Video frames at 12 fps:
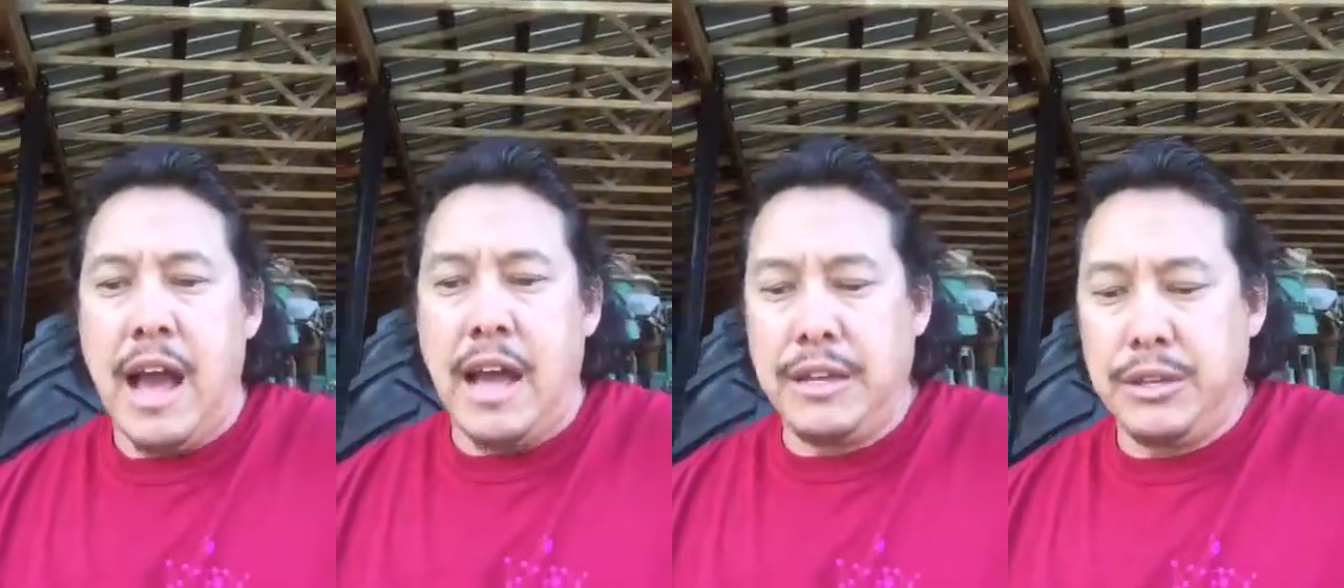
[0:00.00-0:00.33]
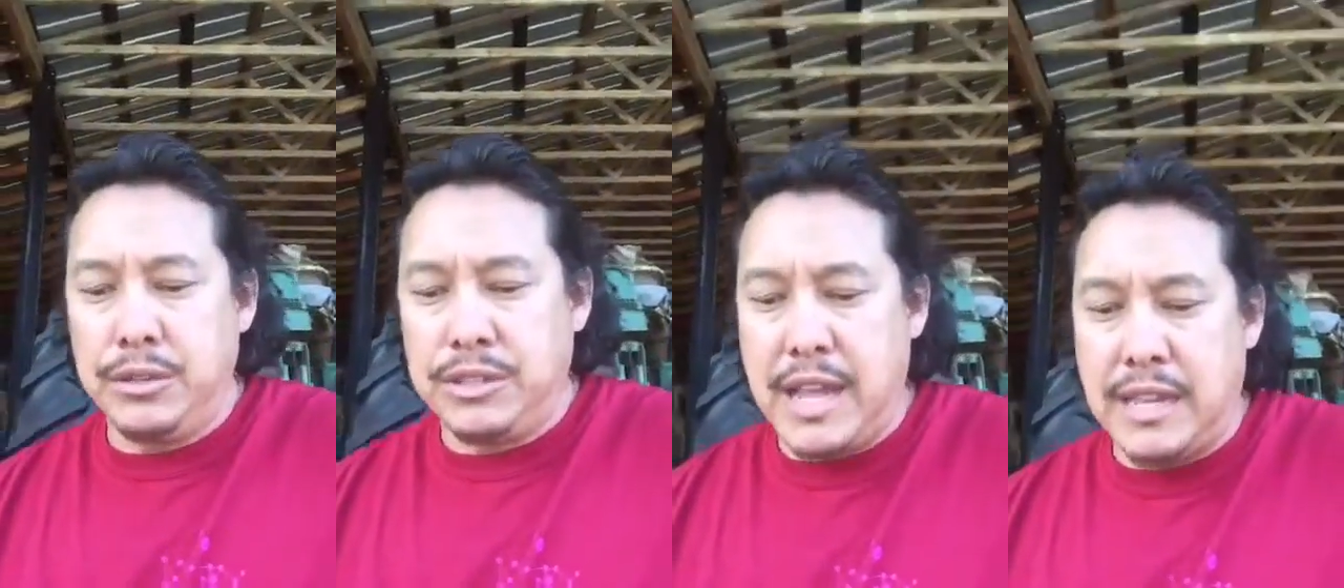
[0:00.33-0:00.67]
I
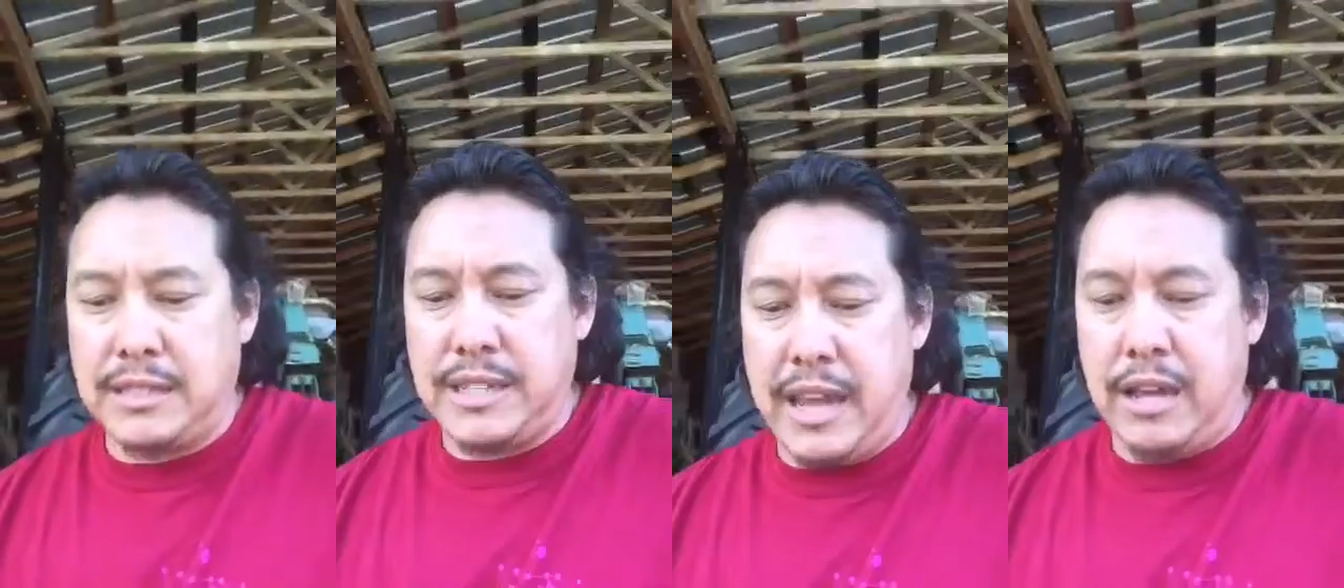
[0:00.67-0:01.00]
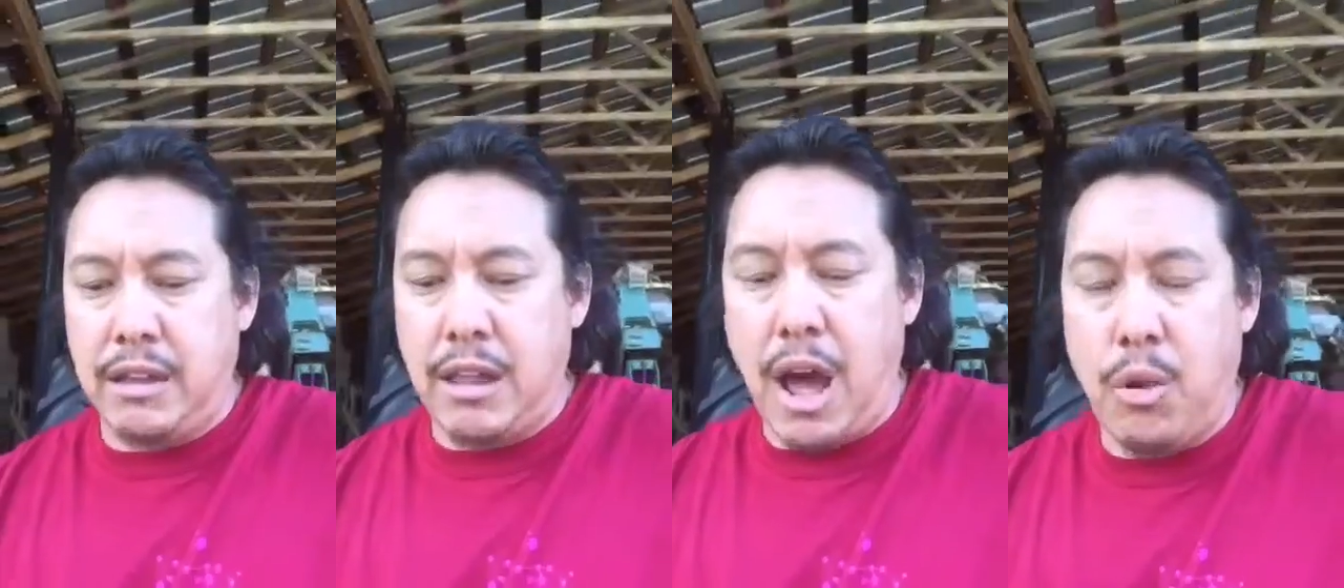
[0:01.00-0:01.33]
use that
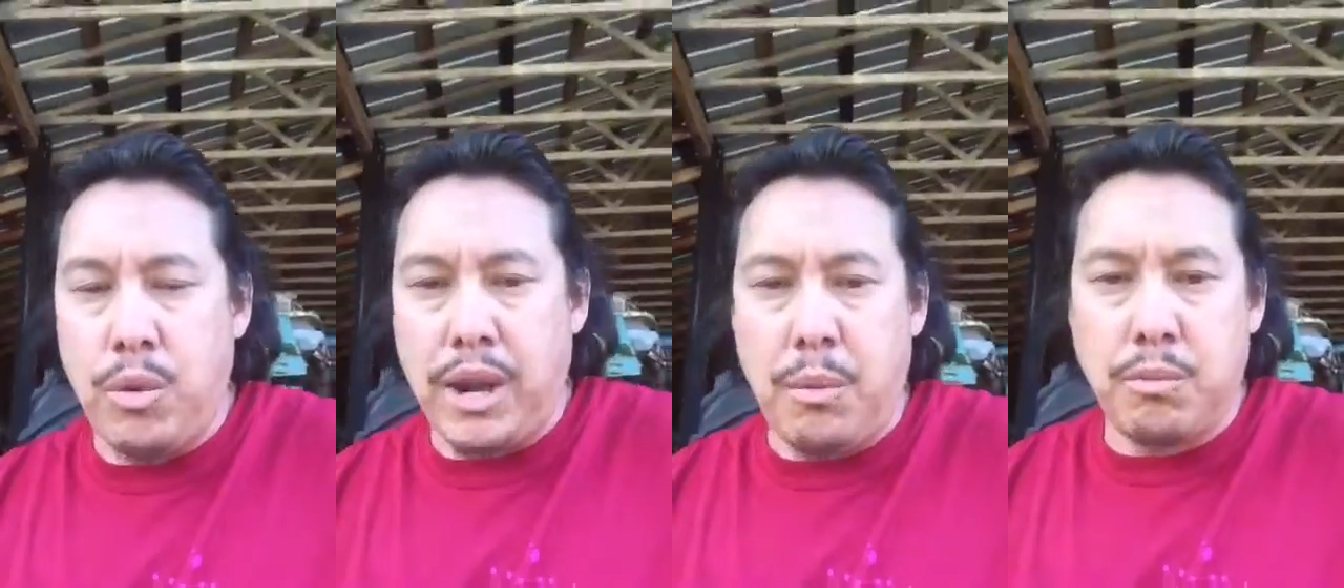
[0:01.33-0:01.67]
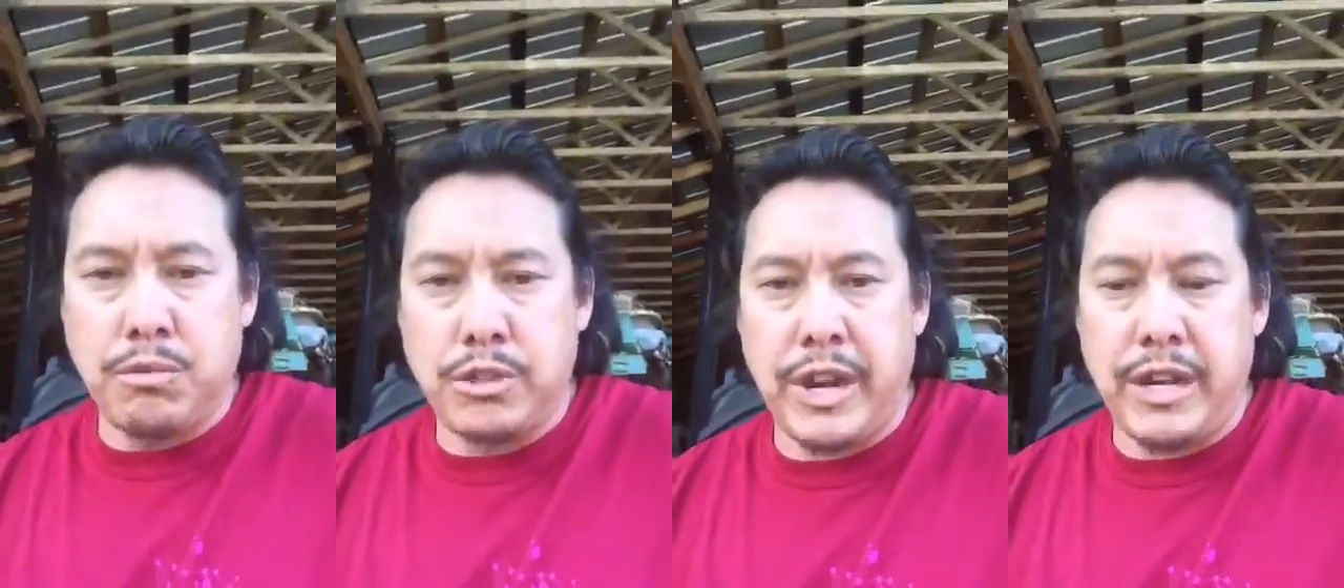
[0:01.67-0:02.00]
saying a lot when
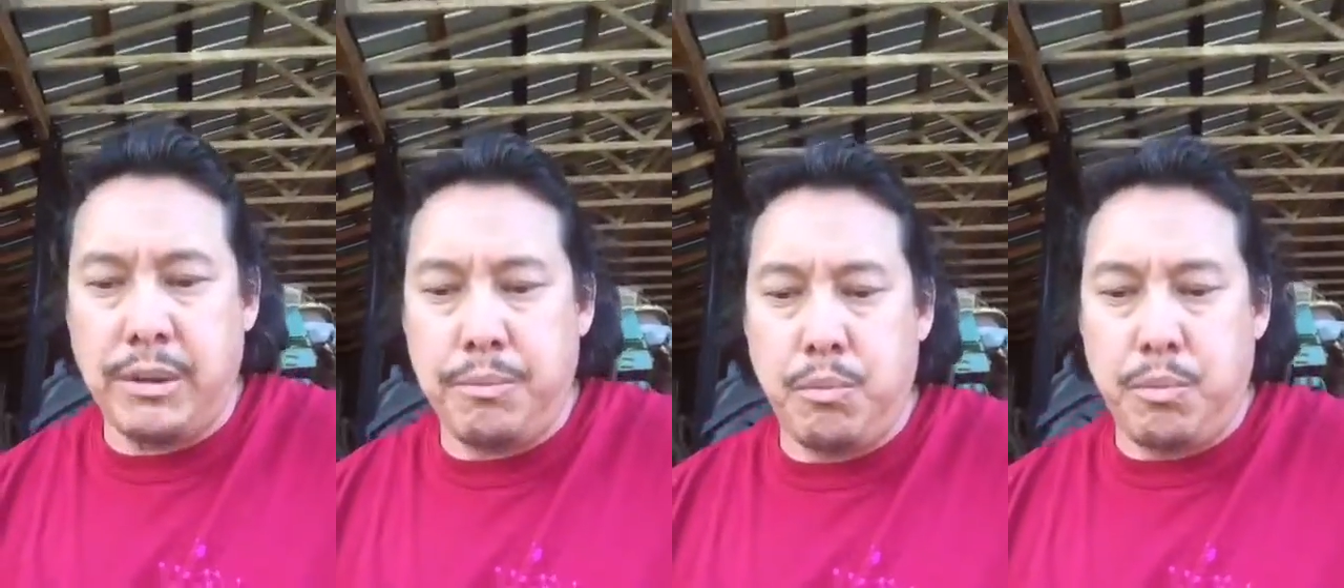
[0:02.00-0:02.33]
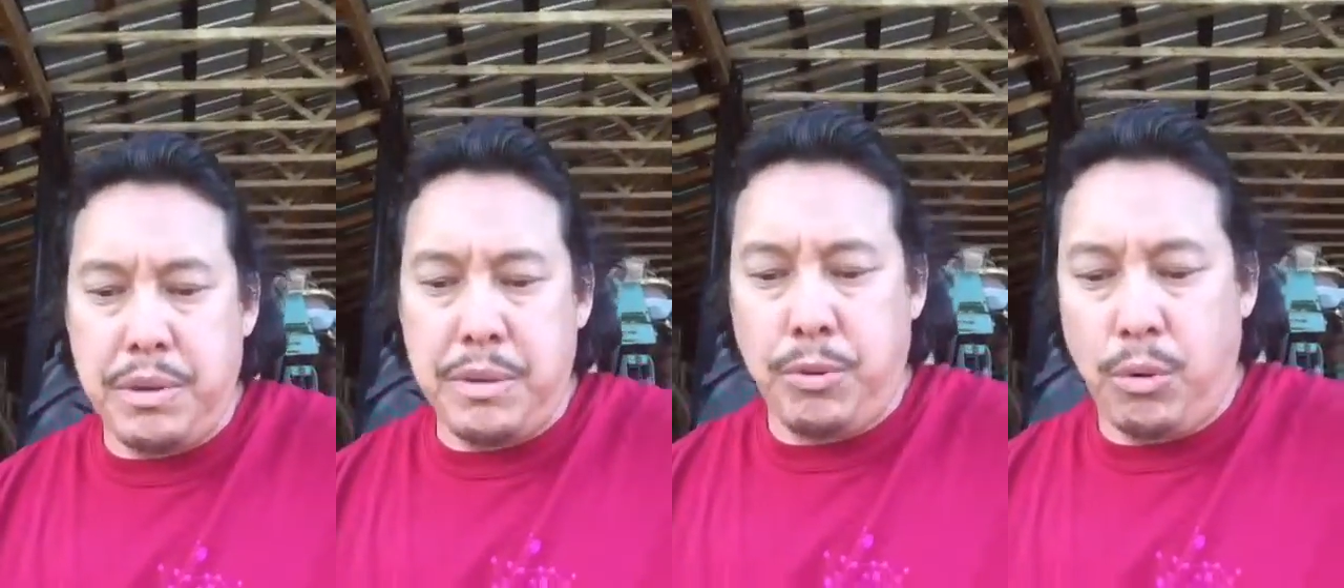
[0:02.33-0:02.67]
I'm training
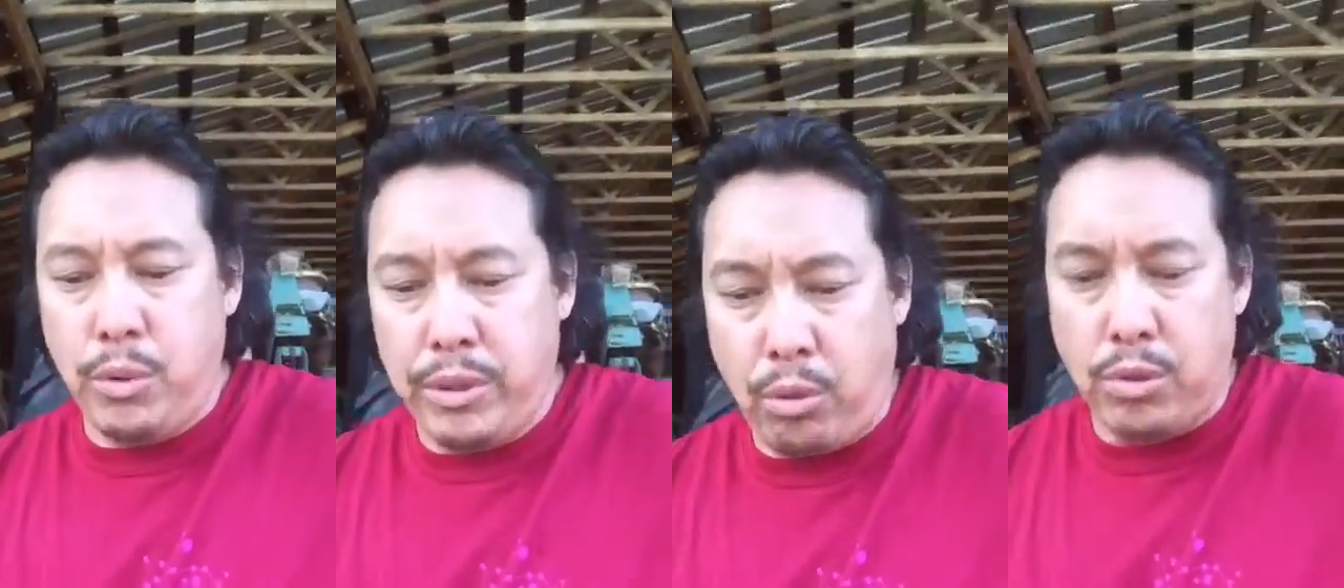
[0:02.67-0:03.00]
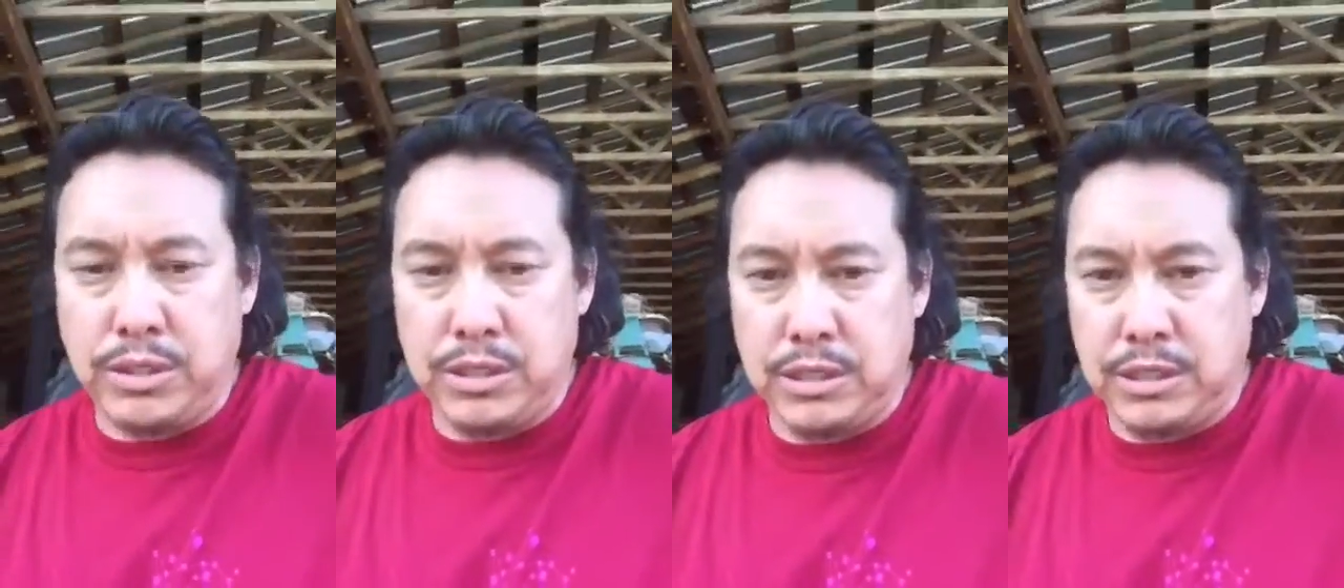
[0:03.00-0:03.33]
people with
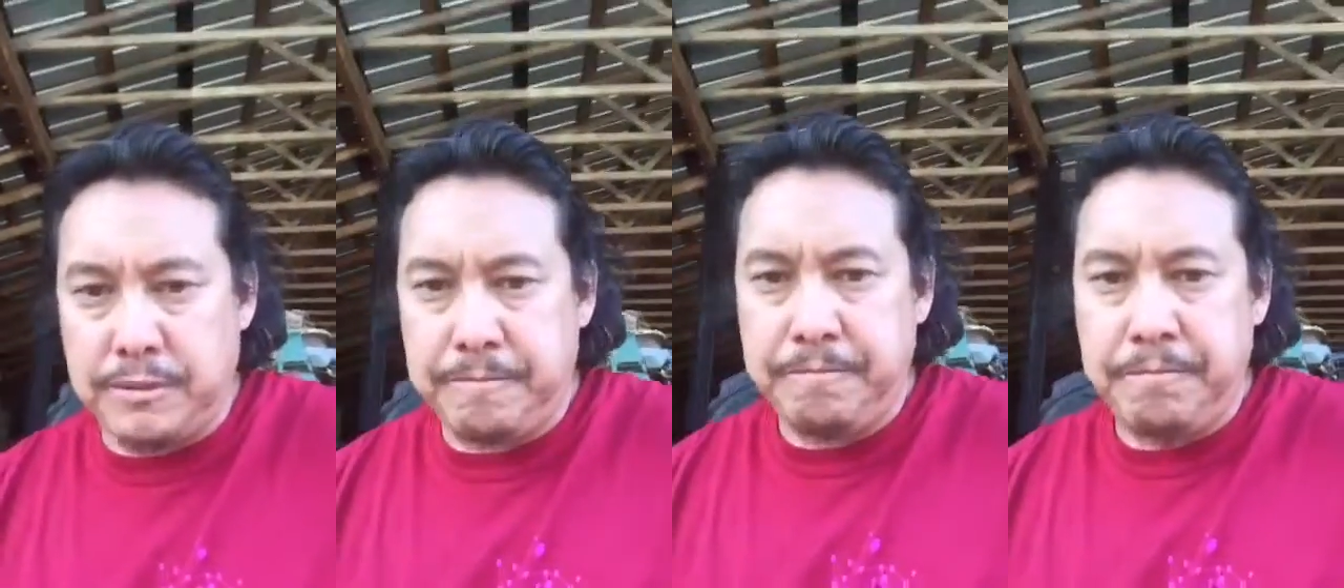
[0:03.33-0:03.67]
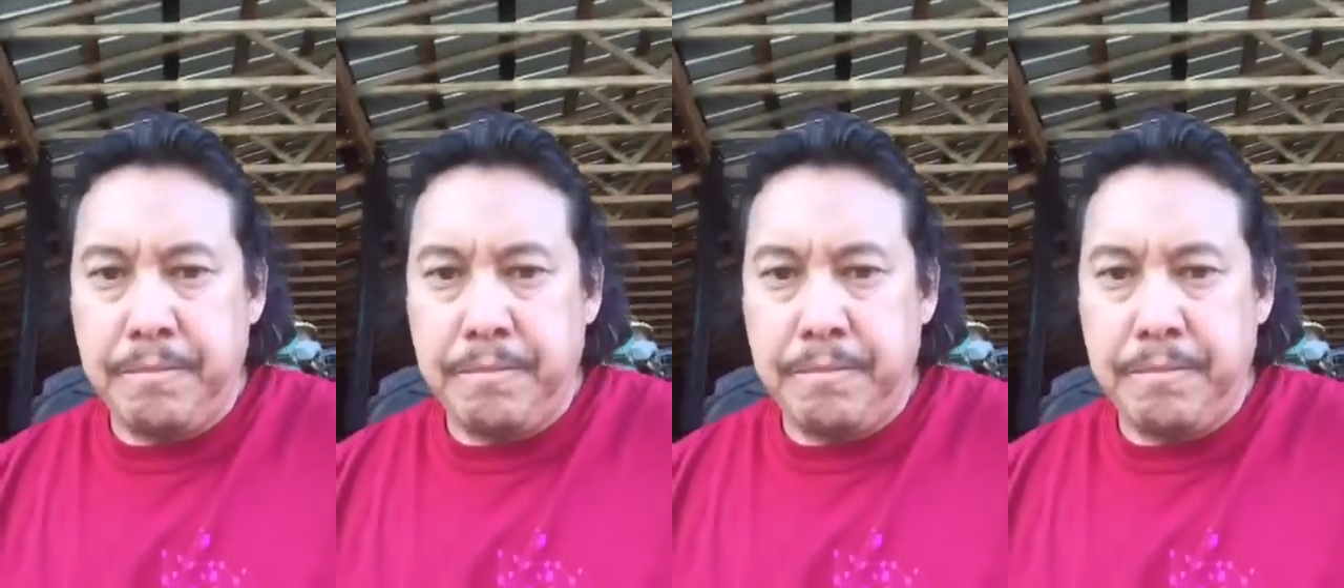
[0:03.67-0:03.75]
horses